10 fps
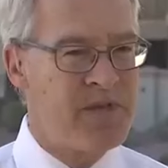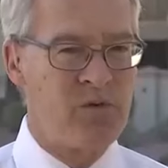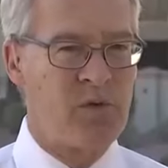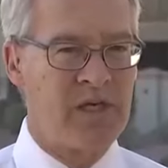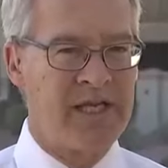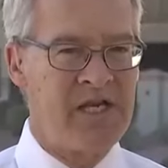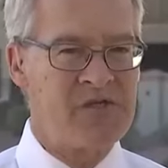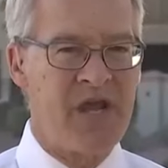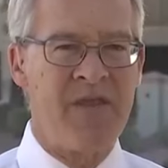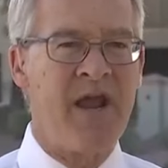been
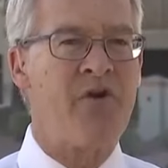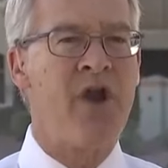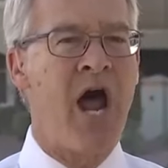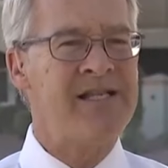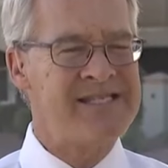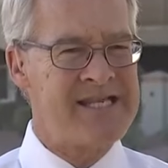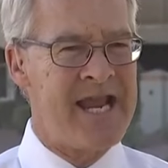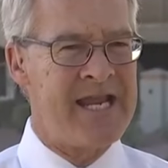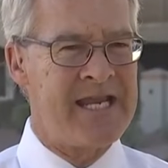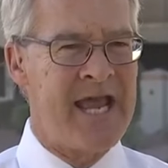released, and they are not
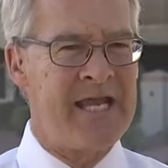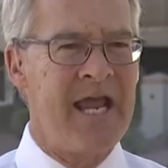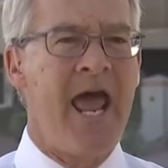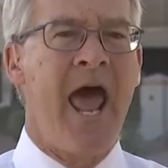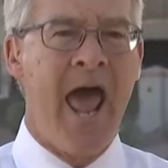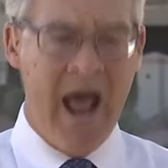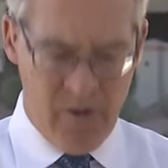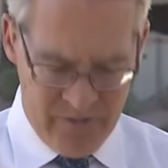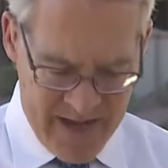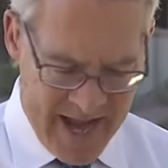saying yet
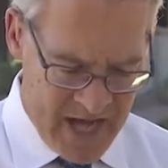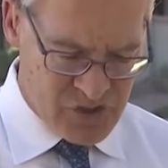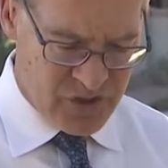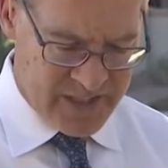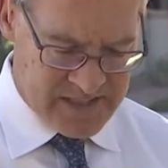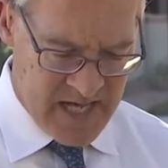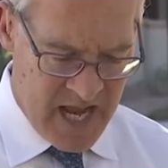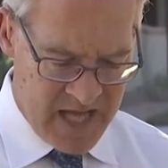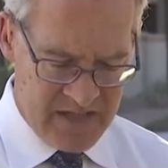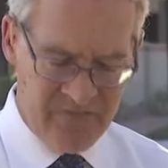how they actually
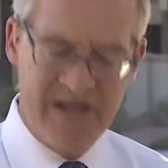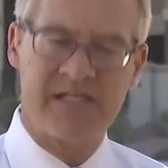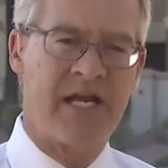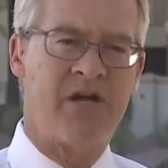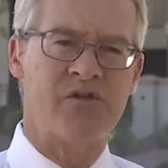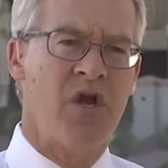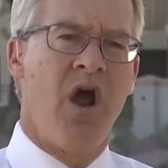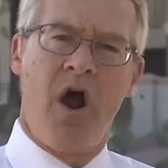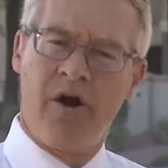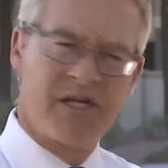died. Investigators
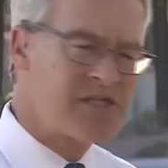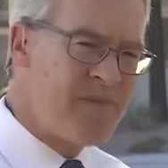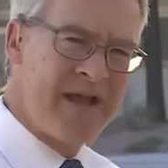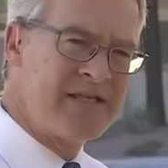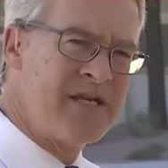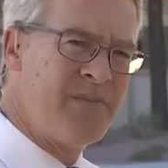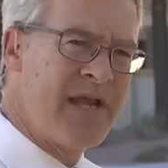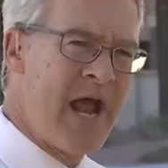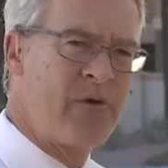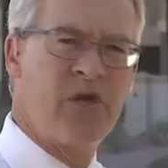are expected to
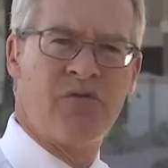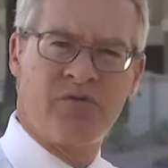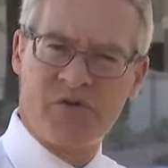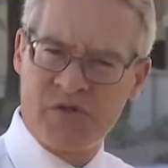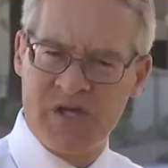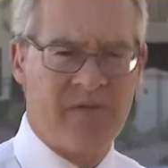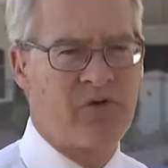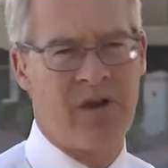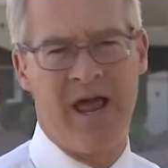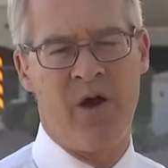be out here for
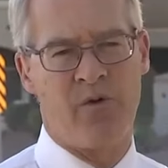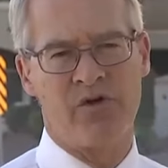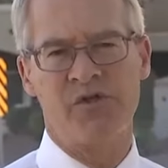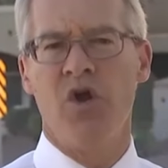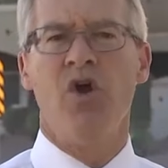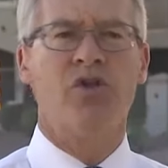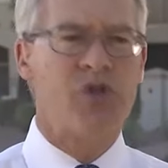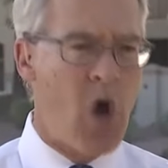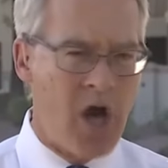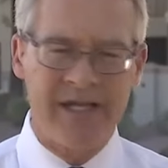several hours
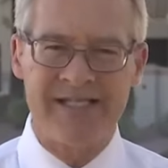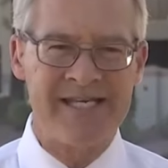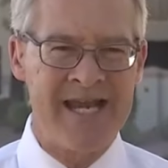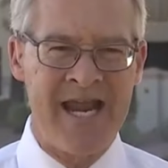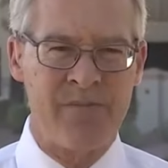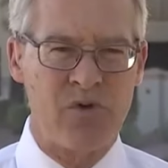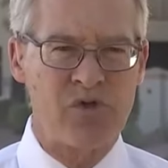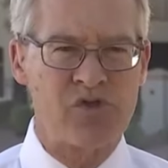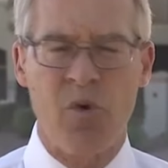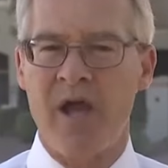talking to
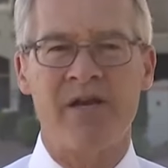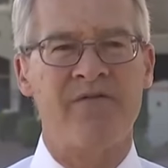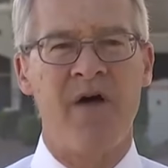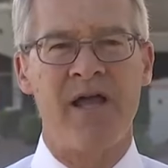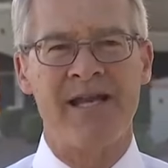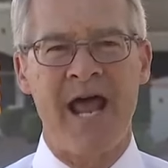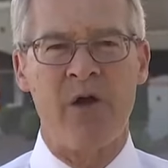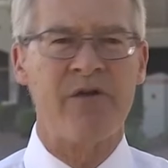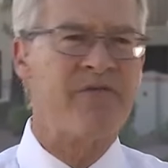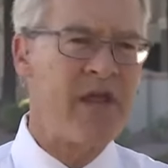neighbors, trying to find
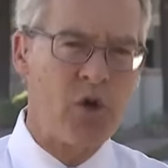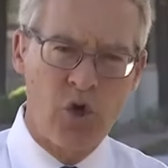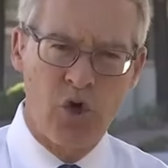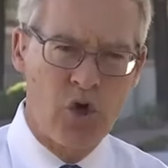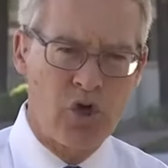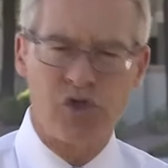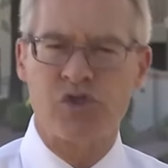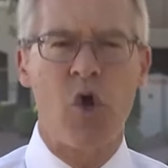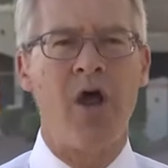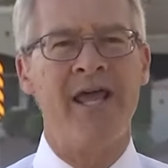out if they heard or
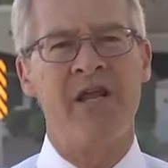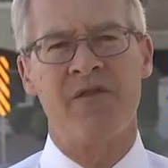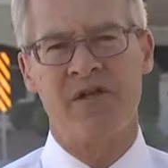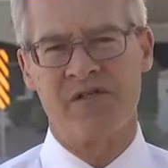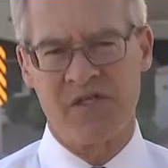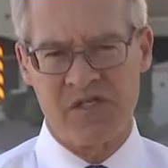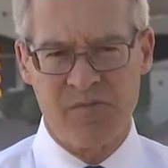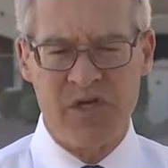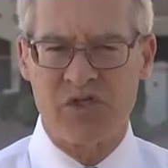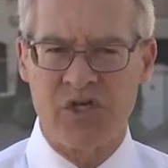saw anything
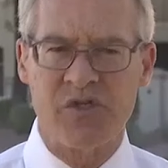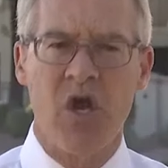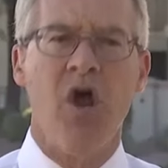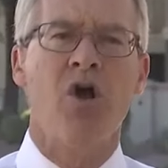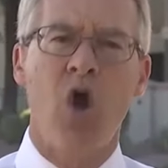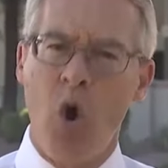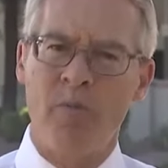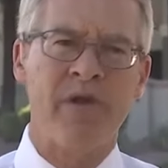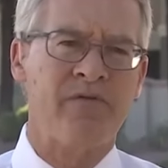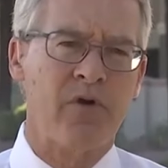suspicious,
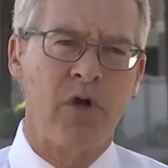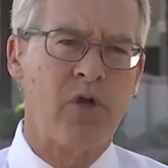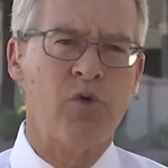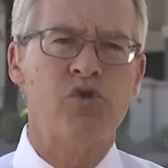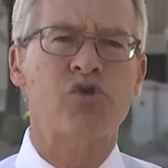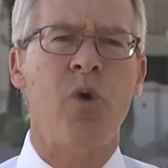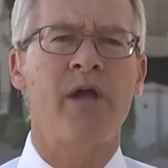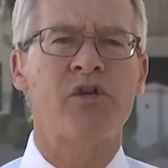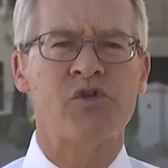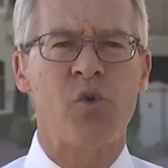combing for clues,
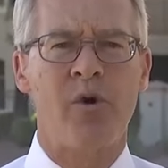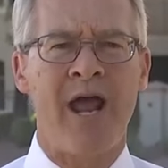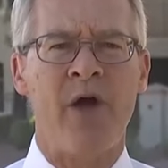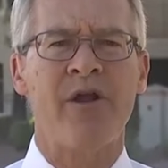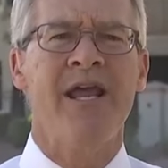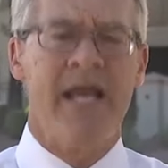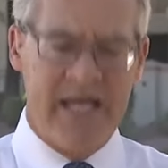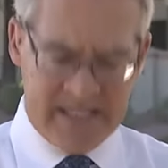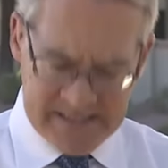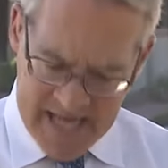trying to sort out
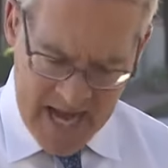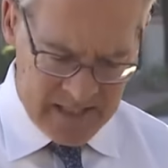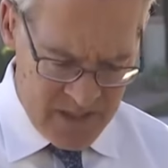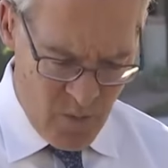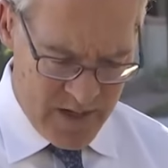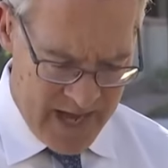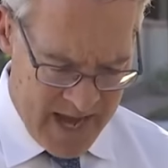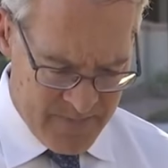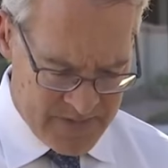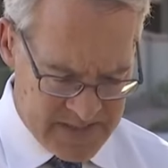exactly what
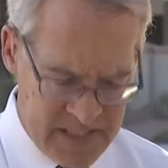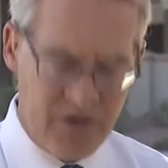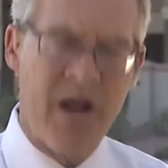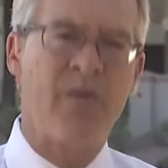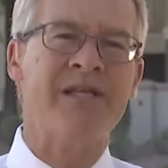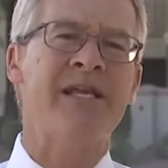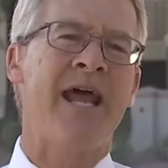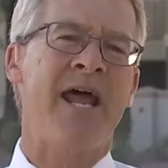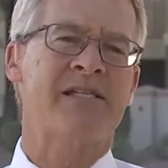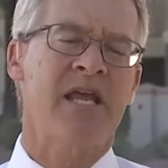happened here. Now, we did
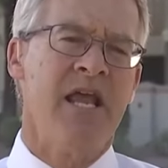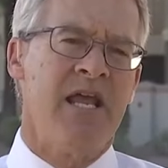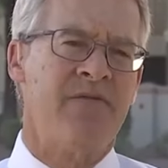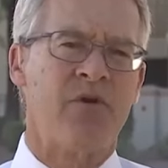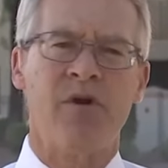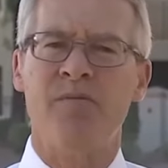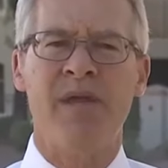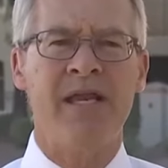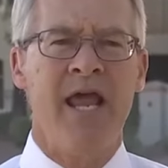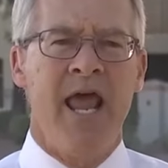ask if there had
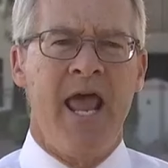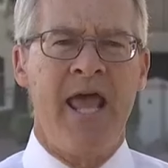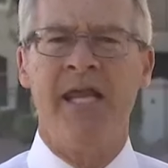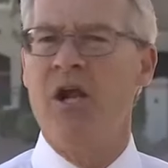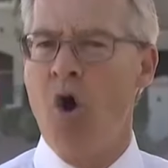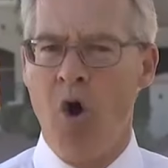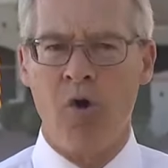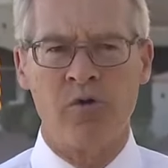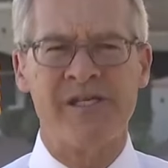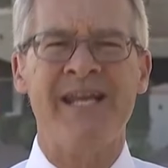been any
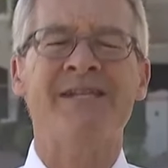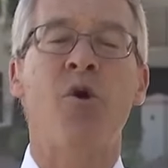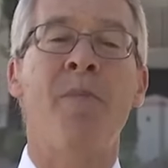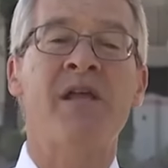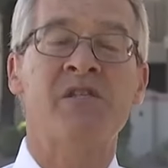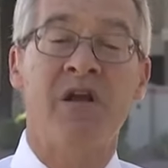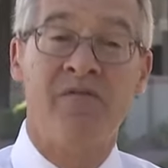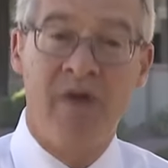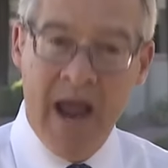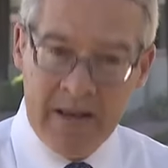calls, any domestic
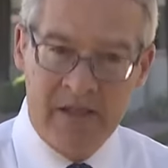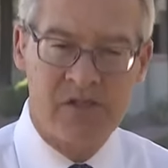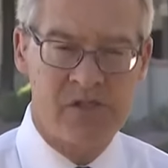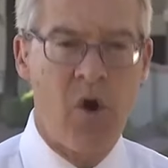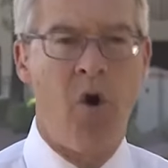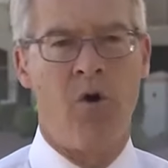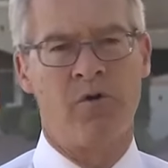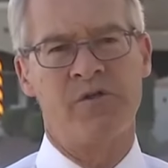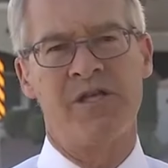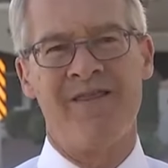violence
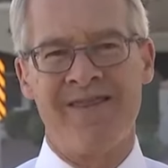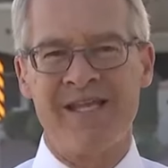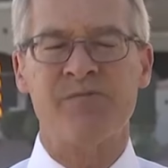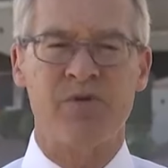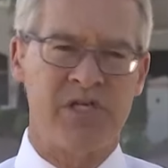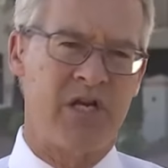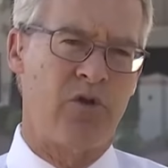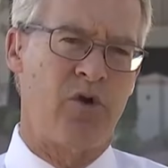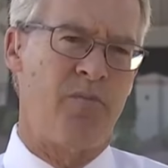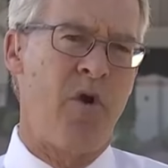calls to this
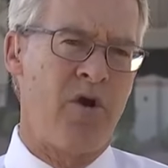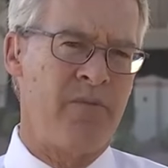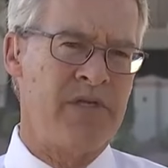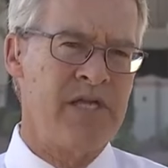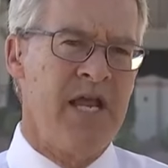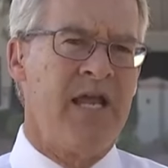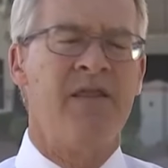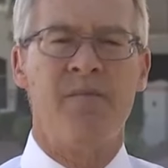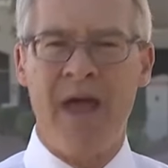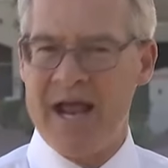particular apartment
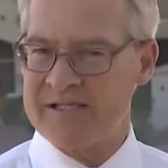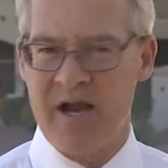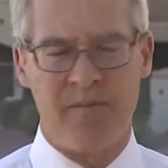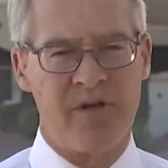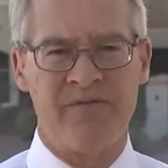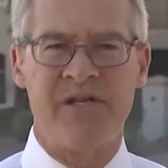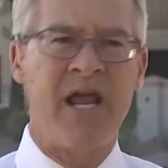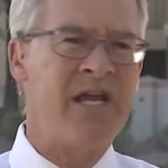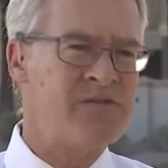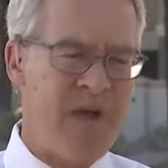in the past couple of days,